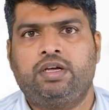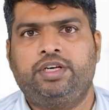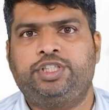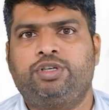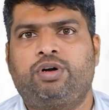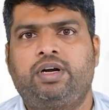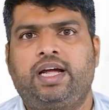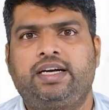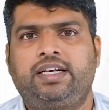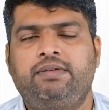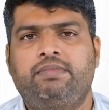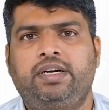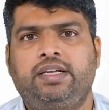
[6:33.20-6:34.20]
The short
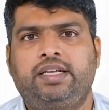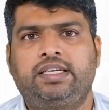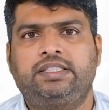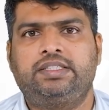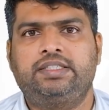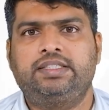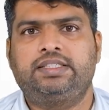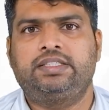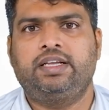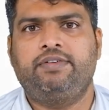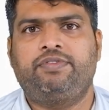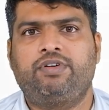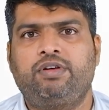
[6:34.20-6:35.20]
acting medications,
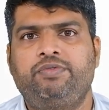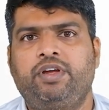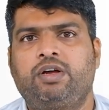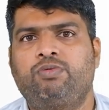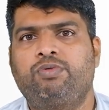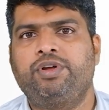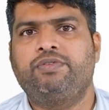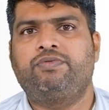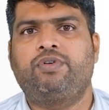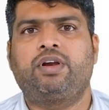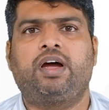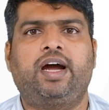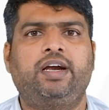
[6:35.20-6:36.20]
if at all we are going
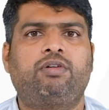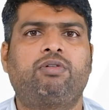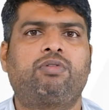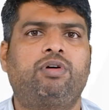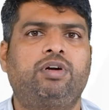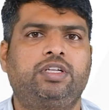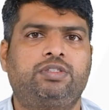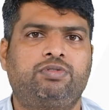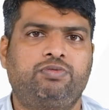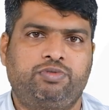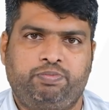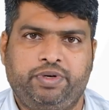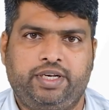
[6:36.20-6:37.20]
for, hydrocortisone
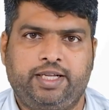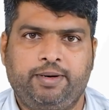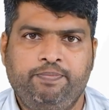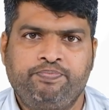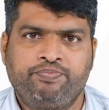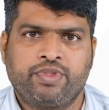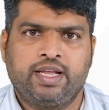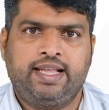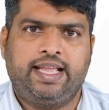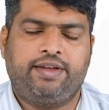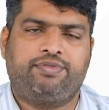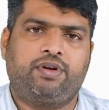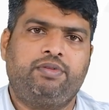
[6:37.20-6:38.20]
would be there.
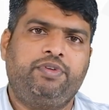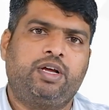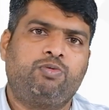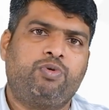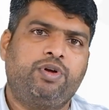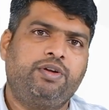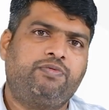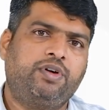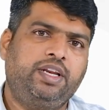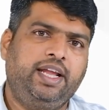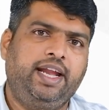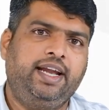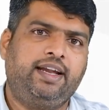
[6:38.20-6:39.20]
If at all we are going for
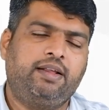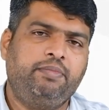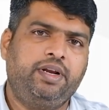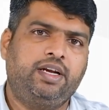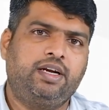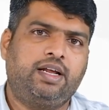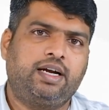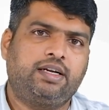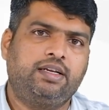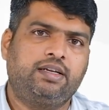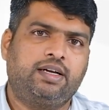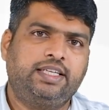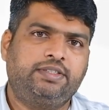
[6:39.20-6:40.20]
the intermediate
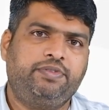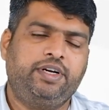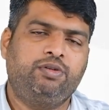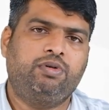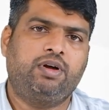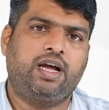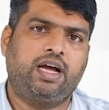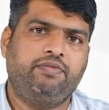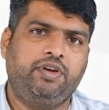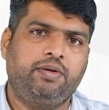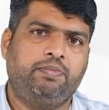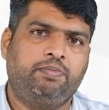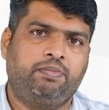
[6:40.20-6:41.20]
acting, guys, we do have
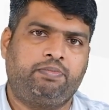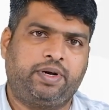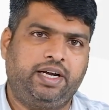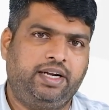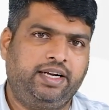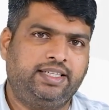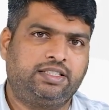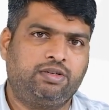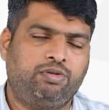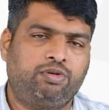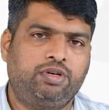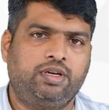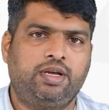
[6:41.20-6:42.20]
the
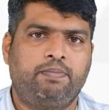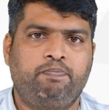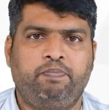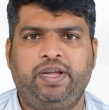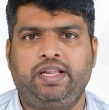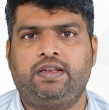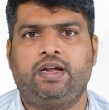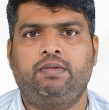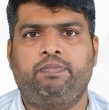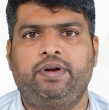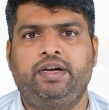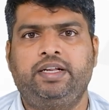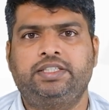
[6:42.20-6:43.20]
prednisolone,
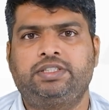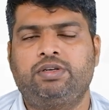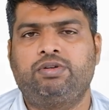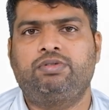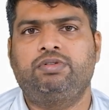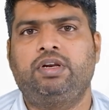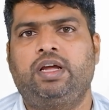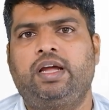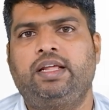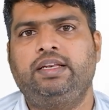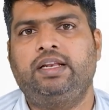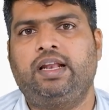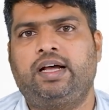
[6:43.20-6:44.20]
methylprednisolone,
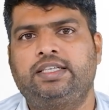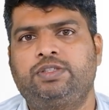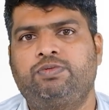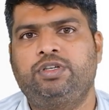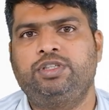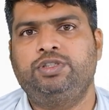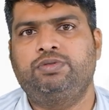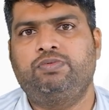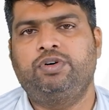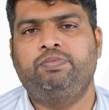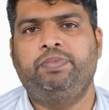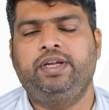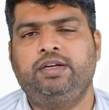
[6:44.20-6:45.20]
and the last one you
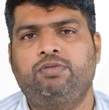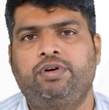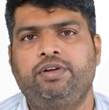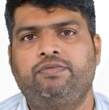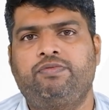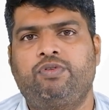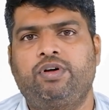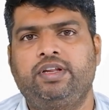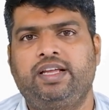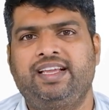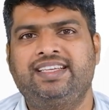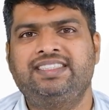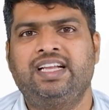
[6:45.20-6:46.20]
would be going for
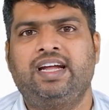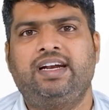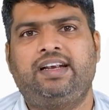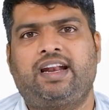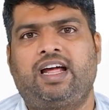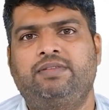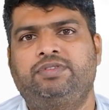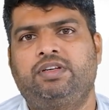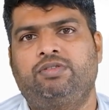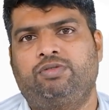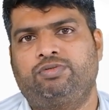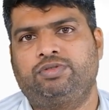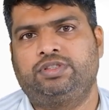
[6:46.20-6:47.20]
is
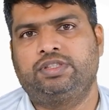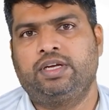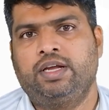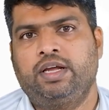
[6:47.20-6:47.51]
triamcinolones.